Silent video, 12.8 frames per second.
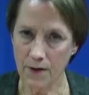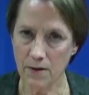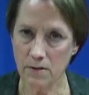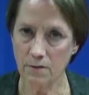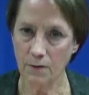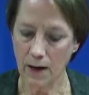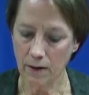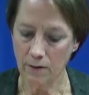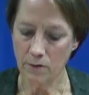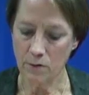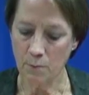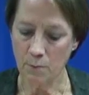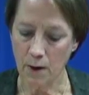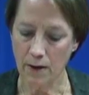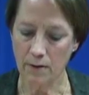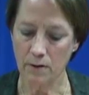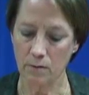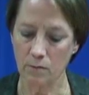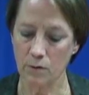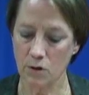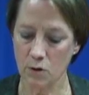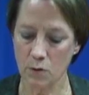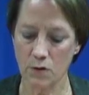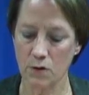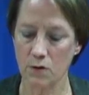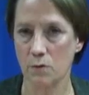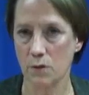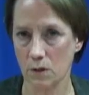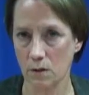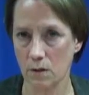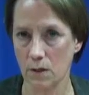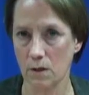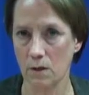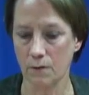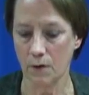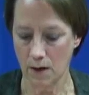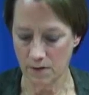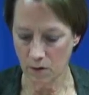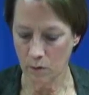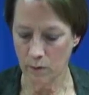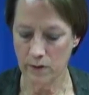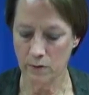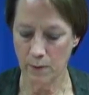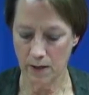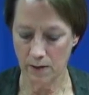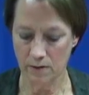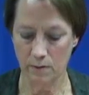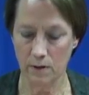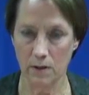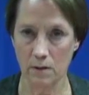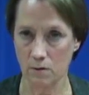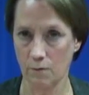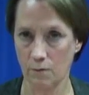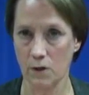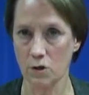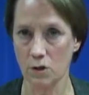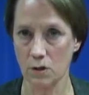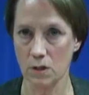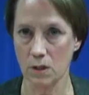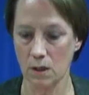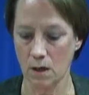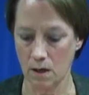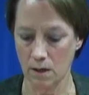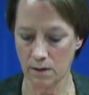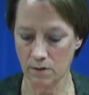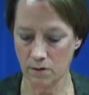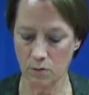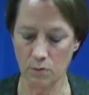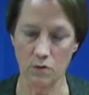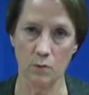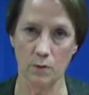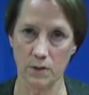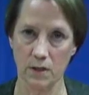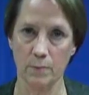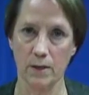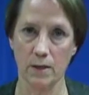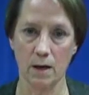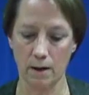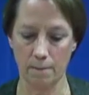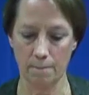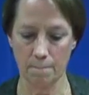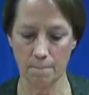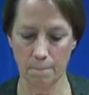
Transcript: These factors might reduce the utility of consequence-based interventions in students with TBI.